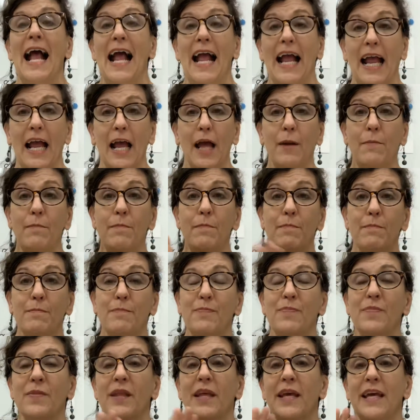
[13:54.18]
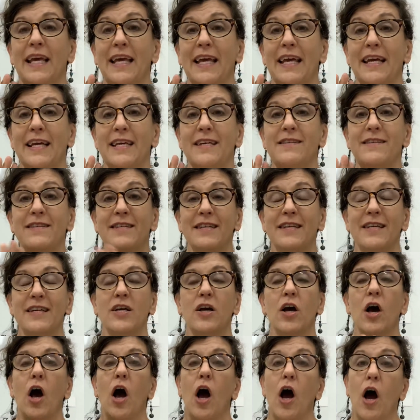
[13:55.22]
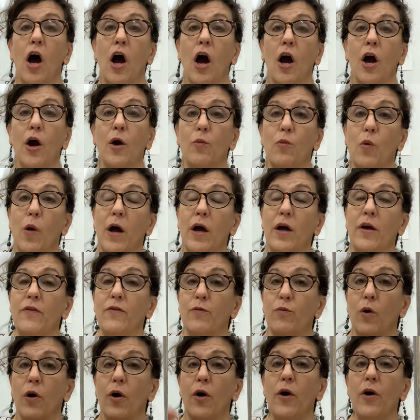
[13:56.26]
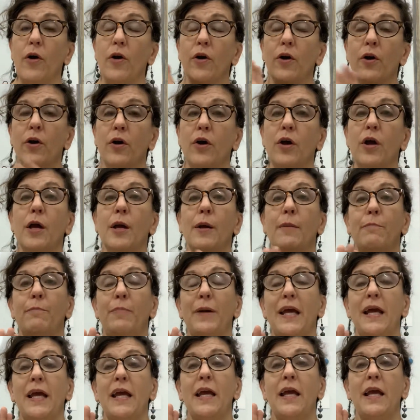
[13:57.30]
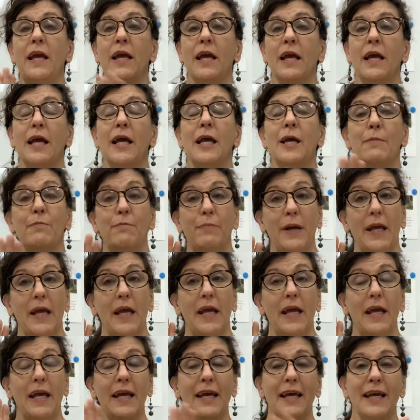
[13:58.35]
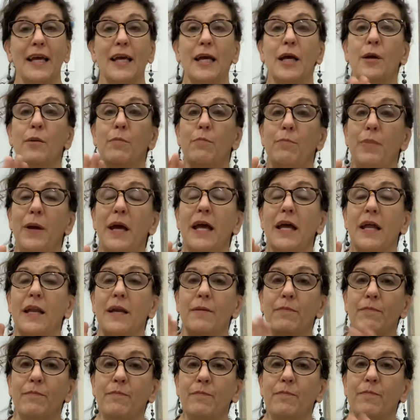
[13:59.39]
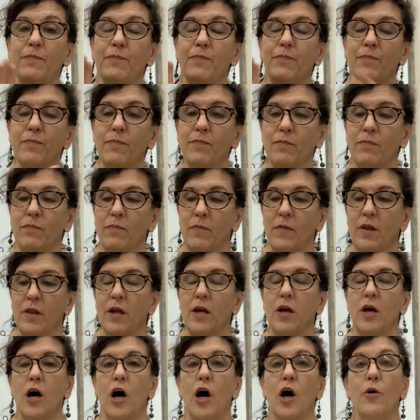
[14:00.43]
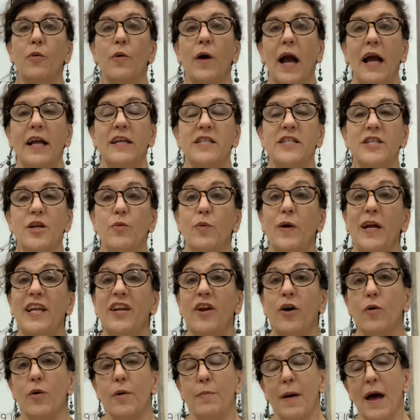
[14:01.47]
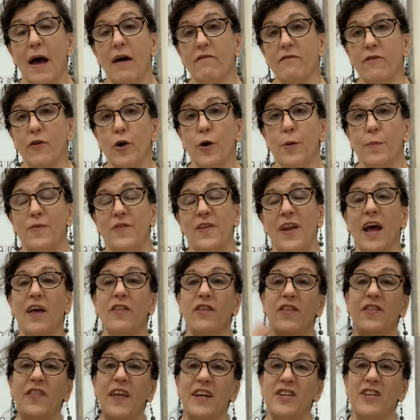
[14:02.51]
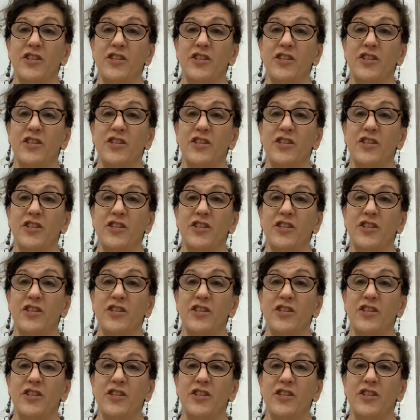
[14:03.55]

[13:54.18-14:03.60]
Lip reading: Am, is, are, was, were, be, being, been. All right, so we know about verbs now that they